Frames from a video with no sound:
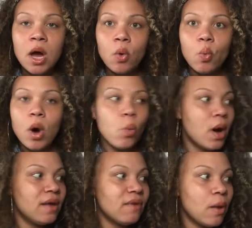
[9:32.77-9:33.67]
What
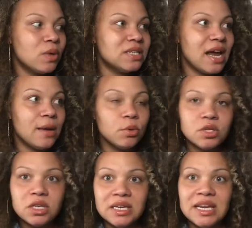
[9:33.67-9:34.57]
if I wasn't able
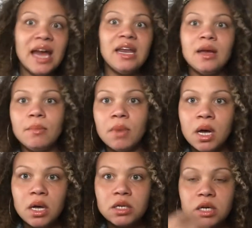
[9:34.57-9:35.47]
to get him
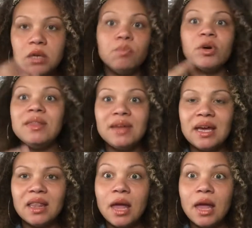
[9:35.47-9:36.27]
to breathe again?